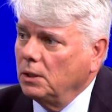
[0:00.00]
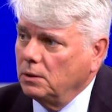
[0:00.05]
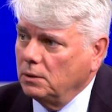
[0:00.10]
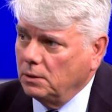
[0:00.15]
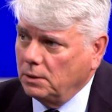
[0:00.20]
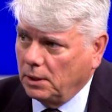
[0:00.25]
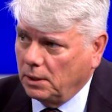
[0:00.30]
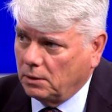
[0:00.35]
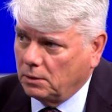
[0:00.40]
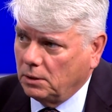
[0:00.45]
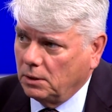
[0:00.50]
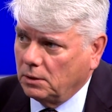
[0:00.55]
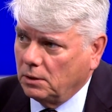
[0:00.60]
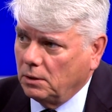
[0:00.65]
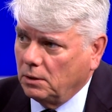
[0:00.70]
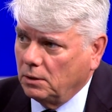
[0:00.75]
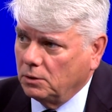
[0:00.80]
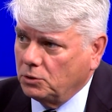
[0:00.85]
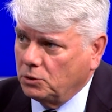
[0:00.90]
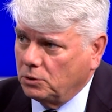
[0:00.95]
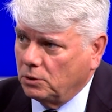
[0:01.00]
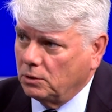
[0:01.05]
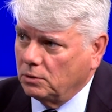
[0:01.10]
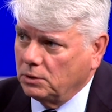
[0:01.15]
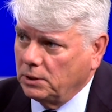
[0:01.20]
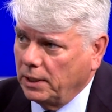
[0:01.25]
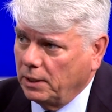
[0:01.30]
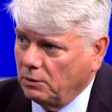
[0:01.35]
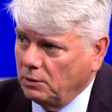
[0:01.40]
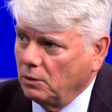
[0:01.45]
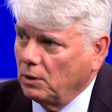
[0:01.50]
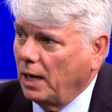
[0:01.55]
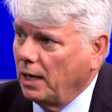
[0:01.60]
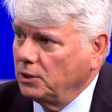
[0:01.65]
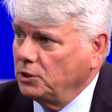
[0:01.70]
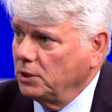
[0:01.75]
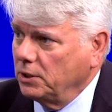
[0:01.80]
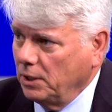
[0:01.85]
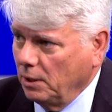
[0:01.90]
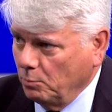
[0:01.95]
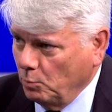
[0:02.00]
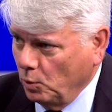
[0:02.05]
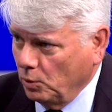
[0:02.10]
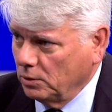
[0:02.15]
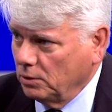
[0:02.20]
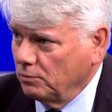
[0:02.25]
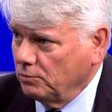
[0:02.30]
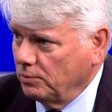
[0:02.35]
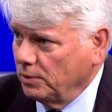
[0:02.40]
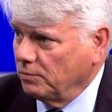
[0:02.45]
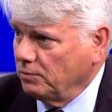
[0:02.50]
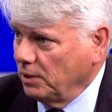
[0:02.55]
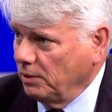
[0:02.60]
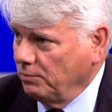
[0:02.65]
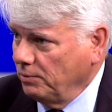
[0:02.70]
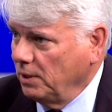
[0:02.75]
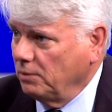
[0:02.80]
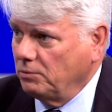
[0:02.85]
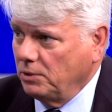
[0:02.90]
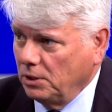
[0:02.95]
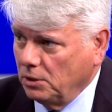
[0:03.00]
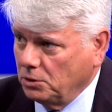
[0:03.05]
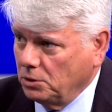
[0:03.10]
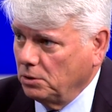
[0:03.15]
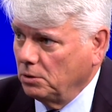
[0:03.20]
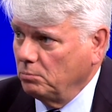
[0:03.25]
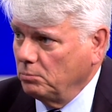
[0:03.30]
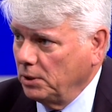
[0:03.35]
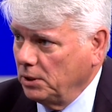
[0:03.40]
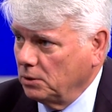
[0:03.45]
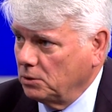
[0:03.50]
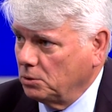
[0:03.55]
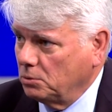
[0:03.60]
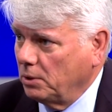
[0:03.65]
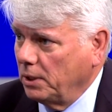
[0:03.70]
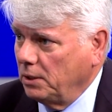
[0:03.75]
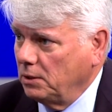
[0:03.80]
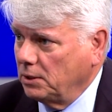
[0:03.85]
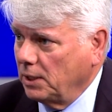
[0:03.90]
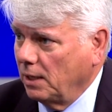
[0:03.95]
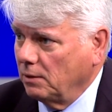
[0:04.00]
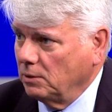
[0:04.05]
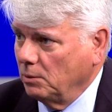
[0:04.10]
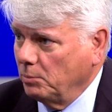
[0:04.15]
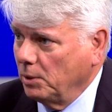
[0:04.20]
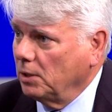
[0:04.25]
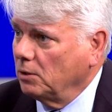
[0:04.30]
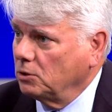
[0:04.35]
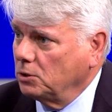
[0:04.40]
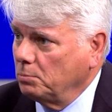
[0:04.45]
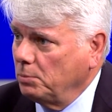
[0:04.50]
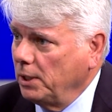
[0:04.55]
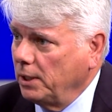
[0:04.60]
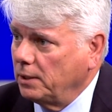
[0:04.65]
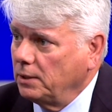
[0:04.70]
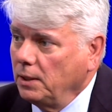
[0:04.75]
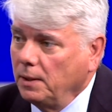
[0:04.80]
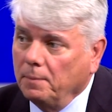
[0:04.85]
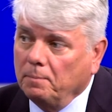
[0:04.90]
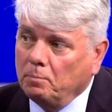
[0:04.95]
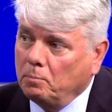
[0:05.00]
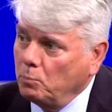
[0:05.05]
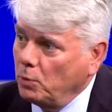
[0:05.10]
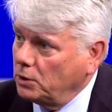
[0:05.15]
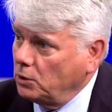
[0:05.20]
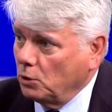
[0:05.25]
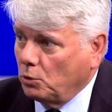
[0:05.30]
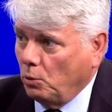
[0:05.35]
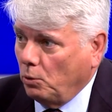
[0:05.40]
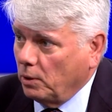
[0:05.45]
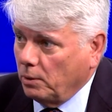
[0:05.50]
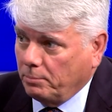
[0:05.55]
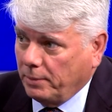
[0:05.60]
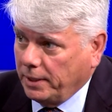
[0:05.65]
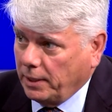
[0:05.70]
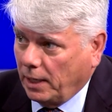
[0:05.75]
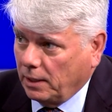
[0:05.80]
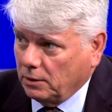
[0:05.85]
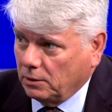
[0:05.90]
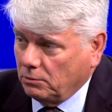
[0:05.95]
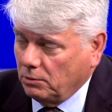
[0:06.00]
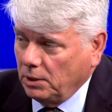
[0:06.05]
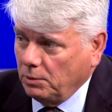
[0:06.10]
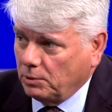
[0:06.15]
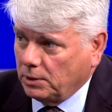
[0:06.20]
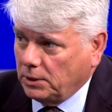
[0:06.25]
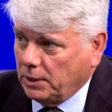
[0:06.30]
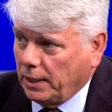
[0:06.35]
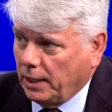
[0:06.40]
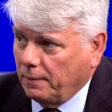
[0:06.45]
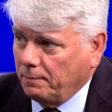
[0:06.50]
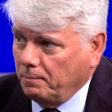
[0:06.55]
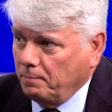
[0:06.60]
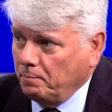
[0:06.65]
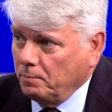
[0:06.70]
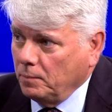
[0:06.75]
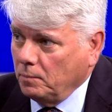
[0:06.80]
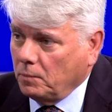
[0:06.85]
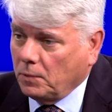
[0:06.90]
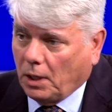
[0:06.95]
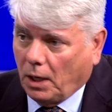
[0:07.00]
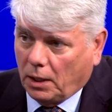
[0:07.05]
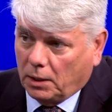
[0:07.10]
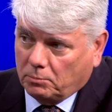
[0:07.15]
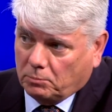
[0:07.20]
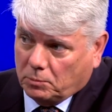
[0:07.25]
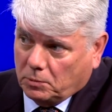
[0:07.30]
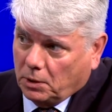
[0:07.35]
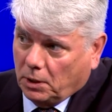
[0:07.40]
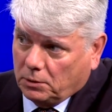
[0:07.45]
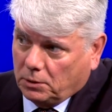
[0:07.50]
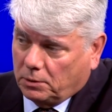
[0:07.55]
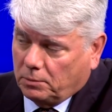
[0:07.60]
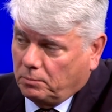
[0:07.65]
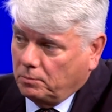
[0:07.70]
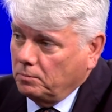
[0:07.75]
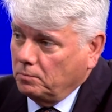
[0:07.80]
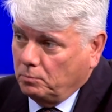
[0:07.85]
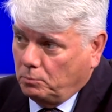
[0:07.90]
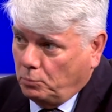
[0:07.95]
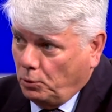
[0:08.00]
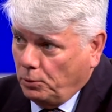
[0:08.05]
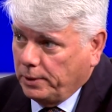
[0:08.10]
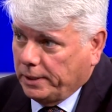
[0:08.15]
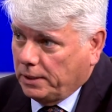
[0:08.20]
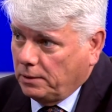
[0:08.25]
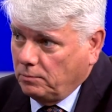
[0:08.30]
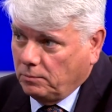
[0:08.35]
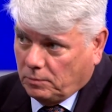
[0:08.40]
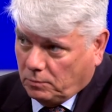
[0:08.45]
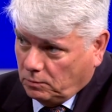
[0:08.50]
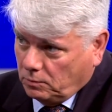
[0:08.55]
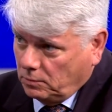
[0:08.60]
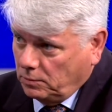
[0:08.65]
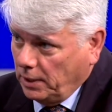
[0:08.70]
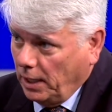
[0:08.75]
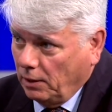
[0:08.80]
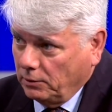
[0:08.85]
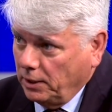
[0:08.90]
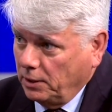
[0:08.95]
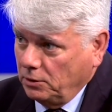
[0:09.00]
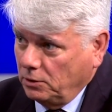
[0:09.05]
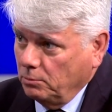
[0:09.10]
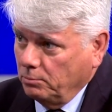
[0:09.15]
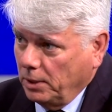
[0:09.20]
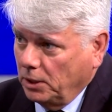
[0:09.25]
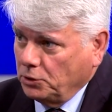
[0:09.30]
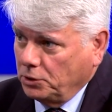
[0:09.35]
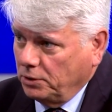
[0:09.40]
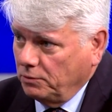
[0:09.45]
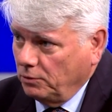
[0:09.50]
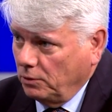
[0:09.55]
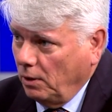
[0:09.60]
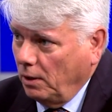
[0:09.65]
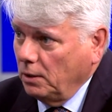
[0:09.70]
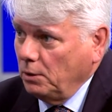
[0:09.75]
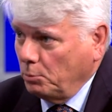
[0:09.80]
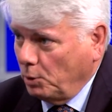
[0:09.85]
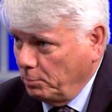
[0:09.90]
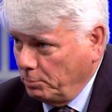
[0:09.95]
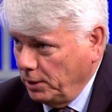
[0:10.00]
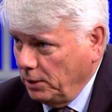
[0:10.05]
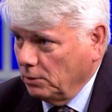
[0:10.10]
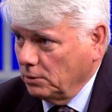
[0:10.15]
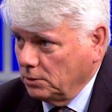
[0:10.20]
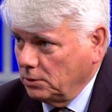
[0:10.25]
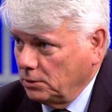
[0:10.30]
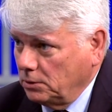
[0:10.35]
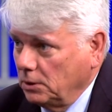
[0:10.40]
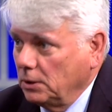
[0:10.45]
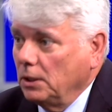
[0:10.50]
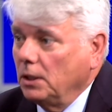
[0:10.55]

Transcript: they're going to assert that I should get more than 50-50. It shouldn't be a straight down the middle split. But the court may not agree with that. Another point, now that you mentioned automobiles,